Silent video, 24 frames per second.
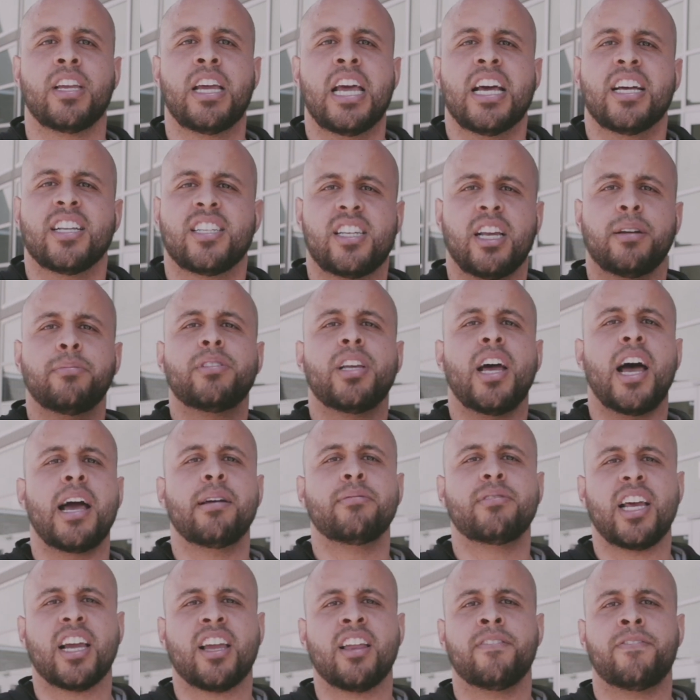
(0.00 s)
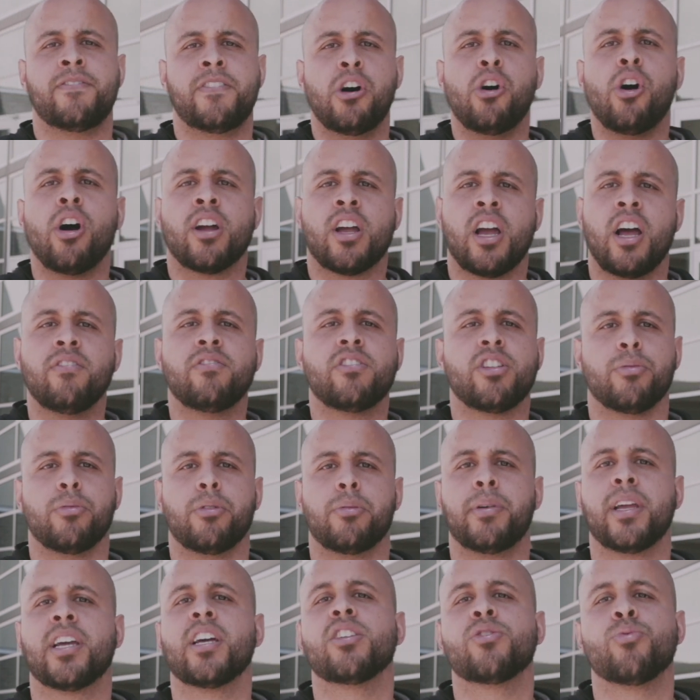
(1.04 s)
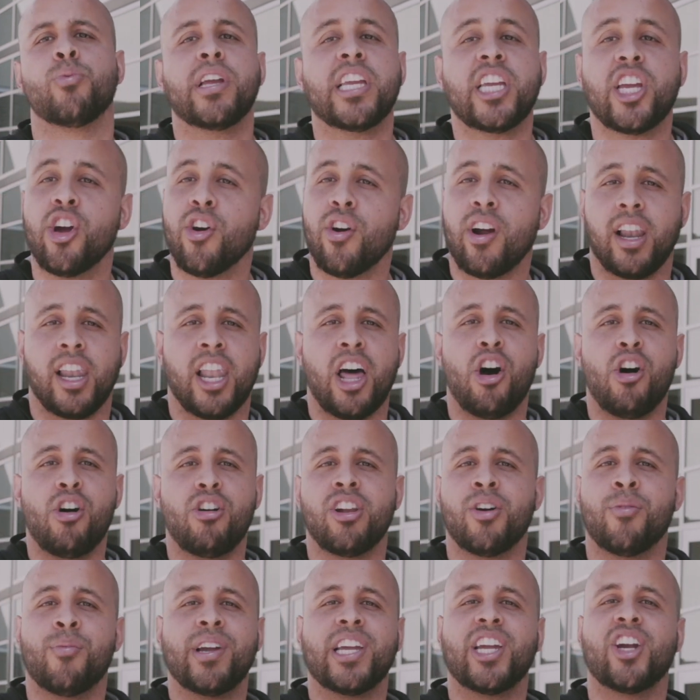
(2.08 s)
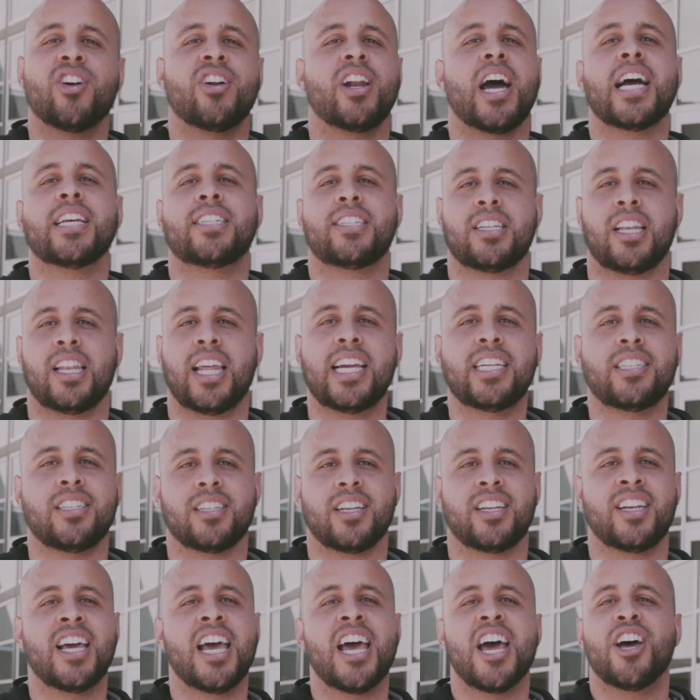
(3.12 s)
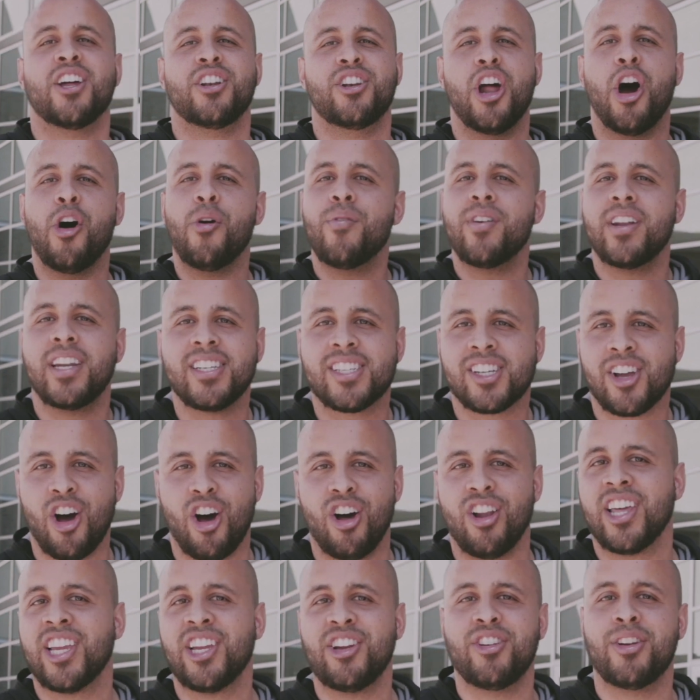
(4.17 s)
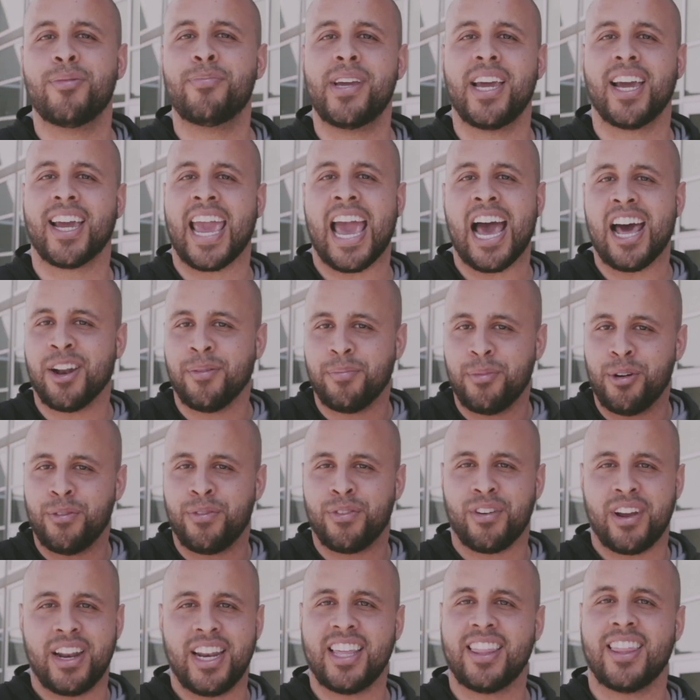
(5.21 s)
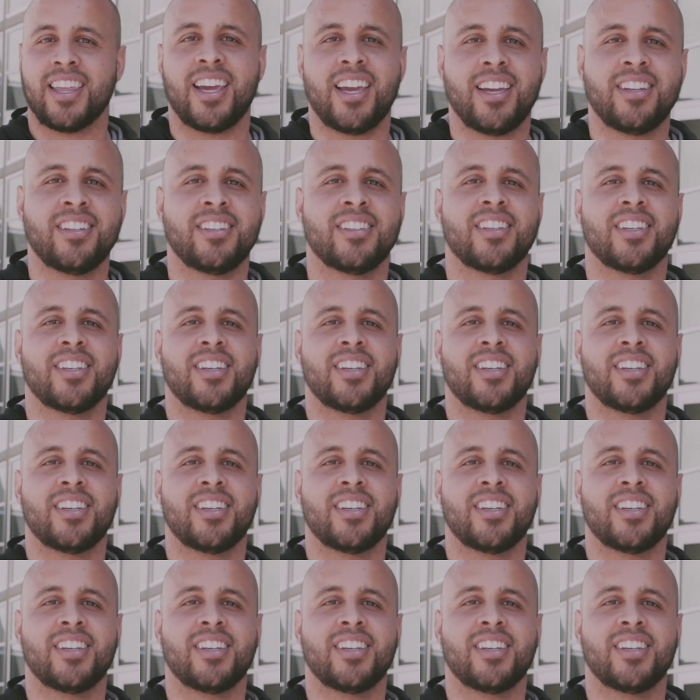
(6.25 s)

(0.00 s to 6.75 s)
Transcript: Sometimes that can feel uncomfortable because when you're alone and when you're in isolation, no one is calling you to be accountable for anything.